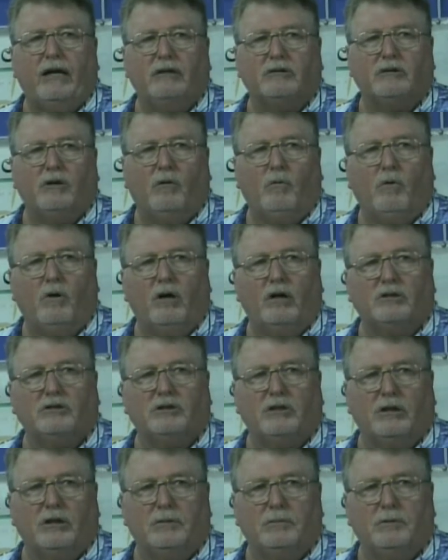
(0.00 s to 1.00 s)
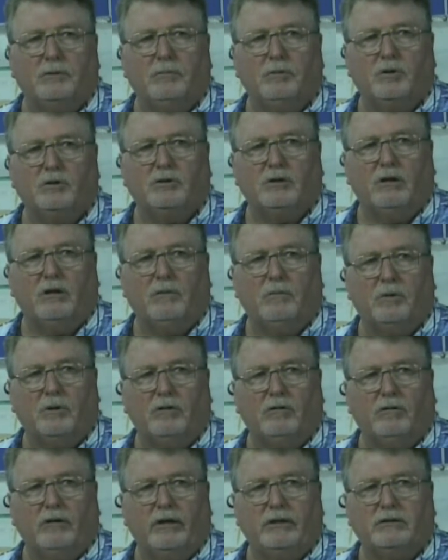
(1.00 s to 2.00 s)
It's all water soluble. Most all the
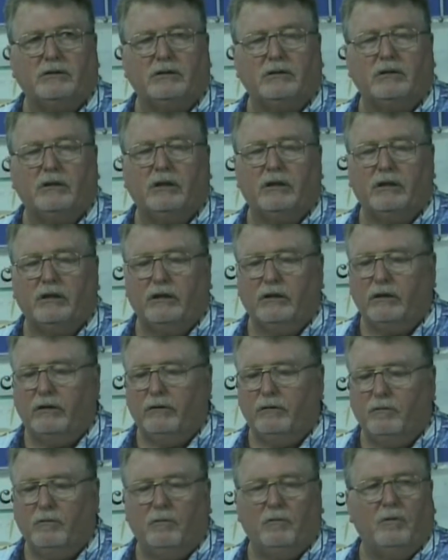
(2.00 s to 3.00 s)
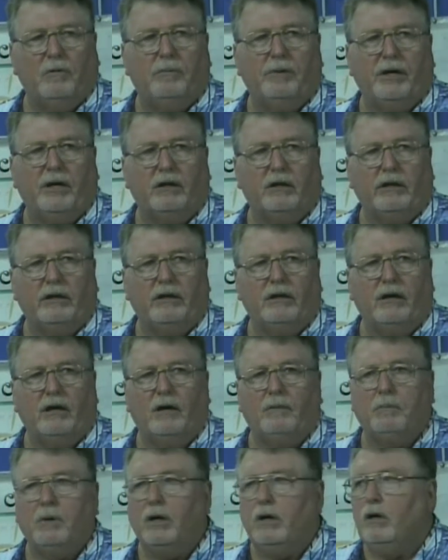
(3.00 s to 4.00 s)
perchlorates will be cleaned
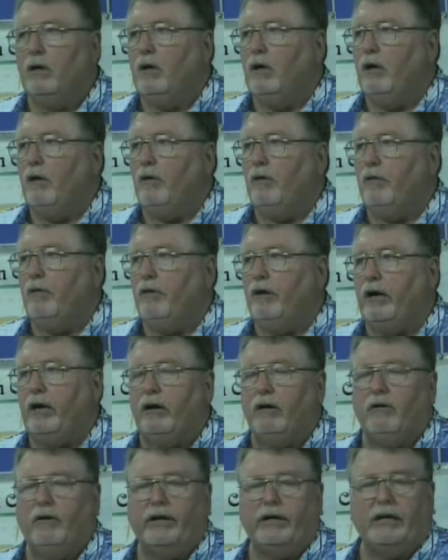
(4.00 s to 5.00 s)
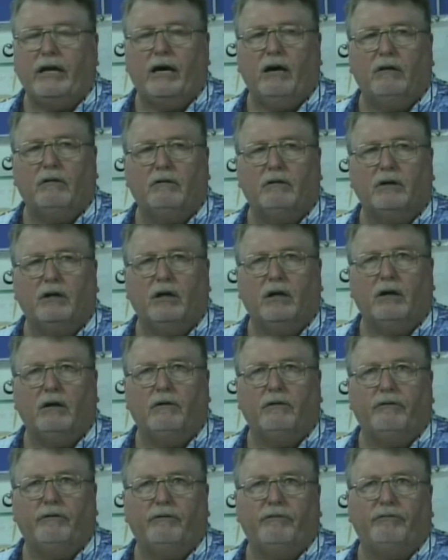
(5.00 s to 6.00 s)
up. They're going down,
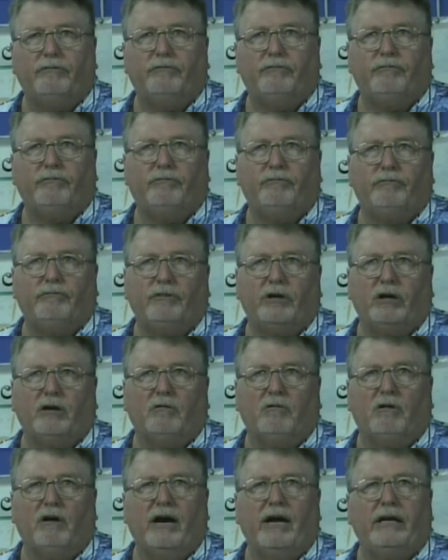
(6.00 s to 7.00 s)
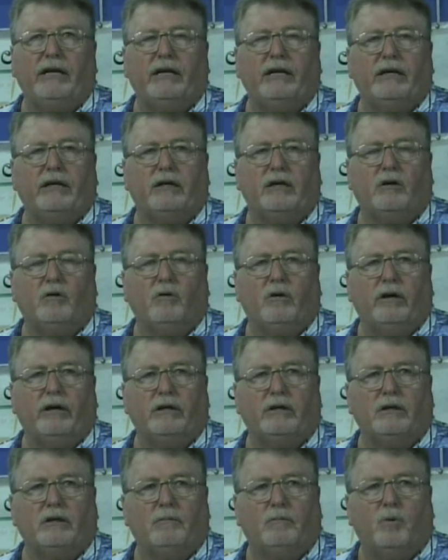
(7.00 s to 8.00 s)
they're grading it
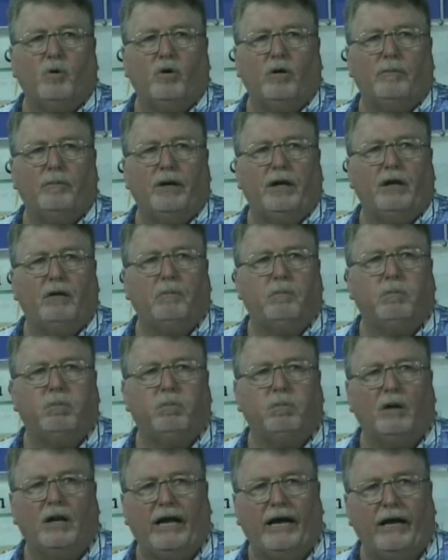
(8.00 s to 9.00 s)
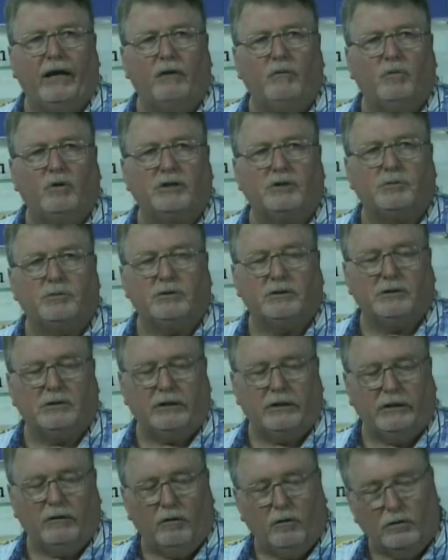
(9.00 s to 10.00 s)
according to the Portobello plan, which was
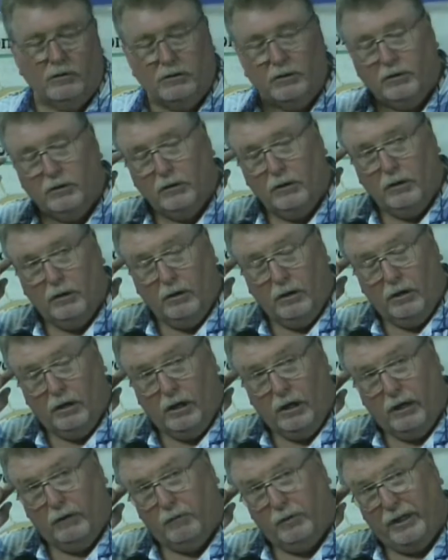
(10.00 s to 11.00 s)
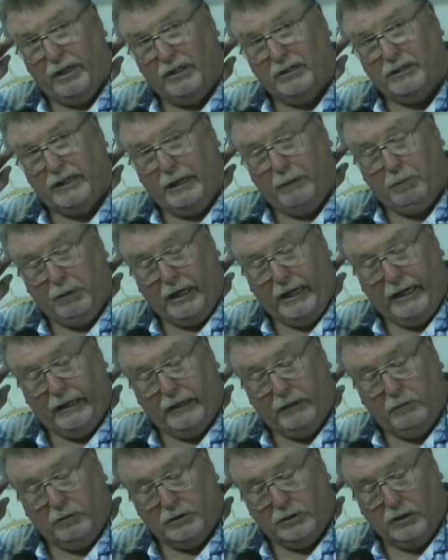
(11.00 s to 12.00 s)
the old real estate
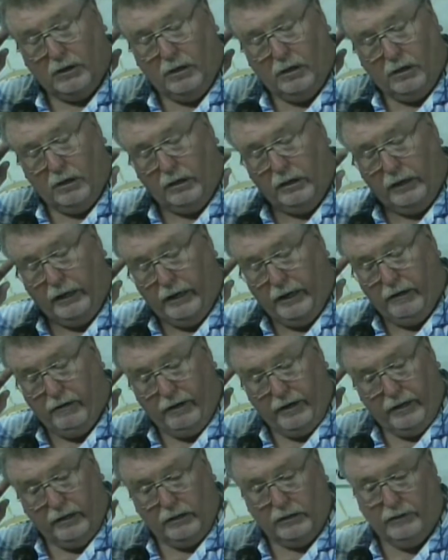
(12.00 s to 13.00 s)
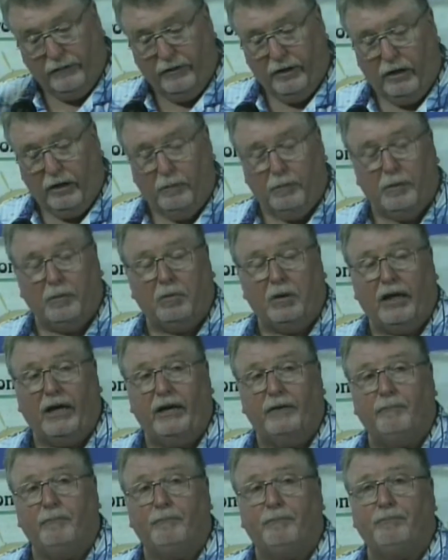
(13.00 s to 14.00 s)
plan that was on the area, the development
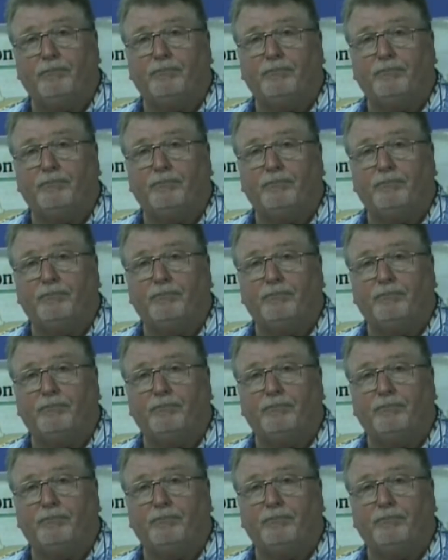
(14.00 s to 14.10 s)
plan.